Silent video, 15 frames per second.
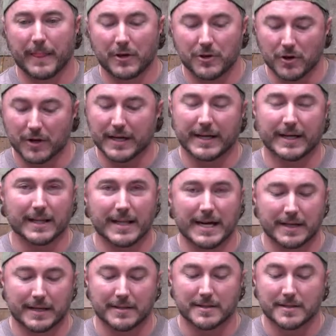you're gonna get a lot
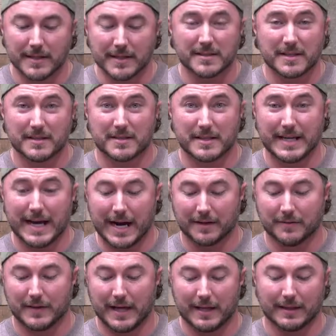of consistency out
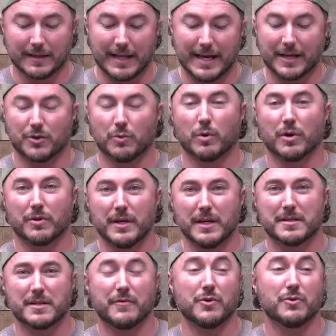of that length, where
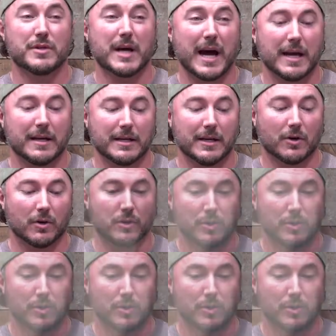this, if you tighten it or